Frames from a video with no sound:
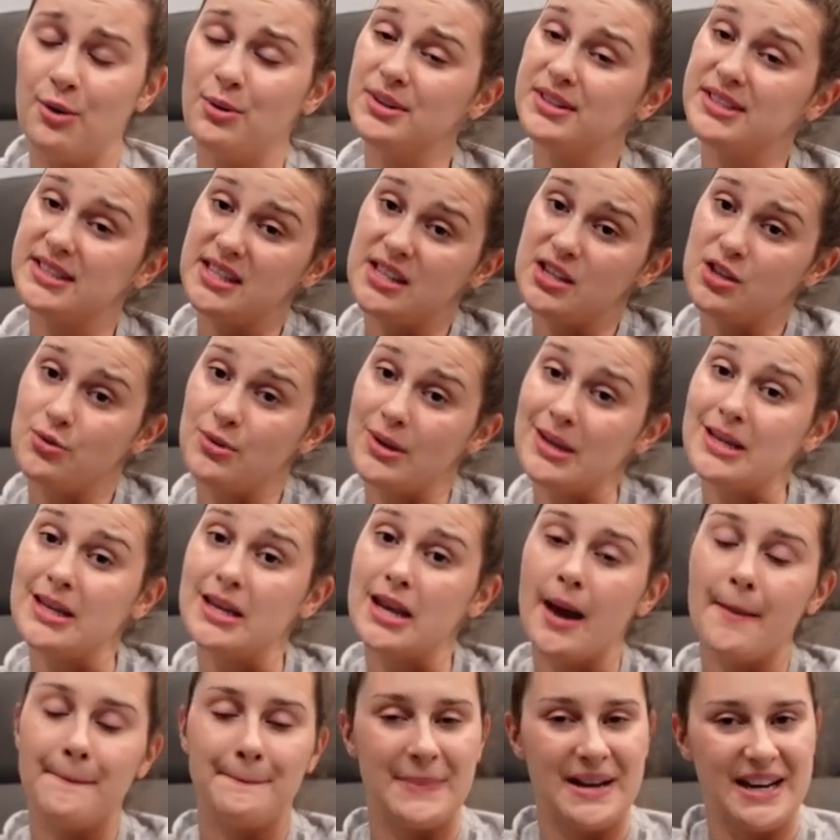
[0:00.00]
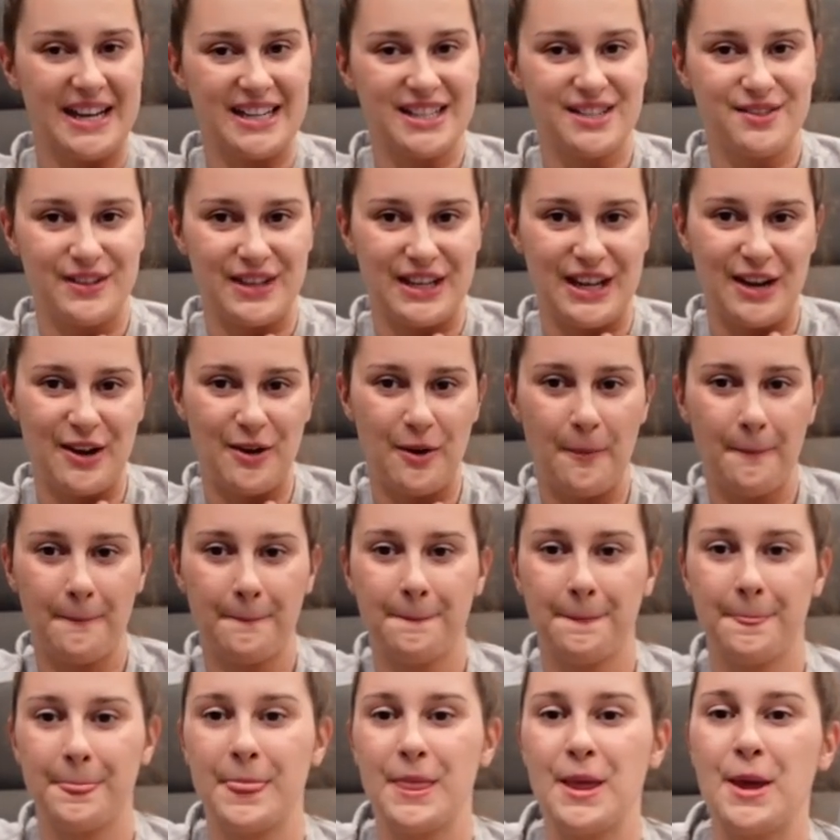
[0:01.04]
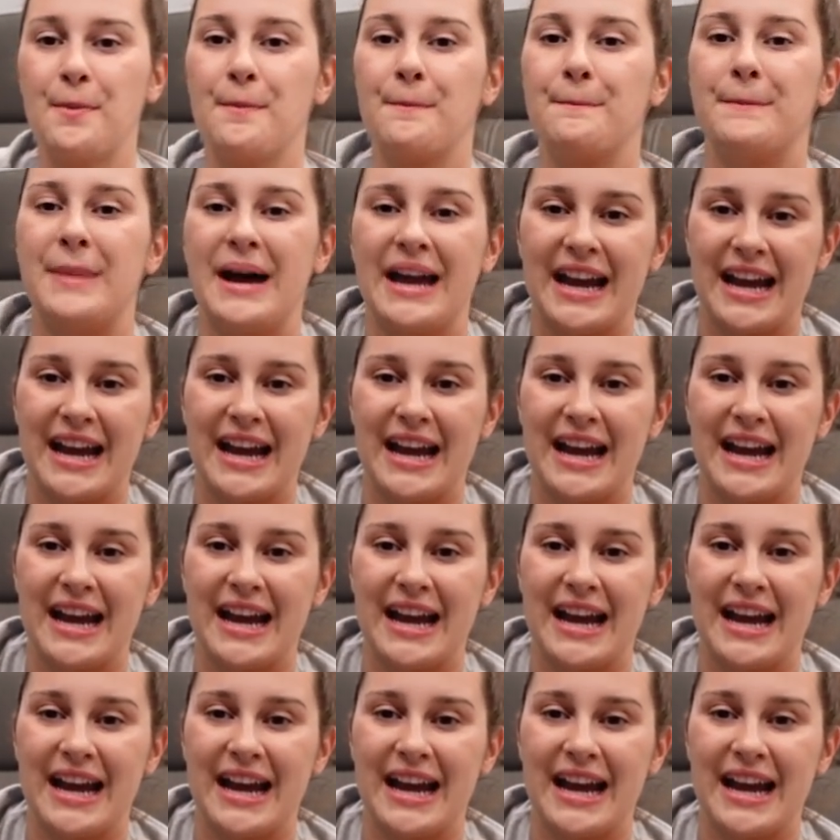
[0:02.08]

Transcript: will see you in my next video. Bye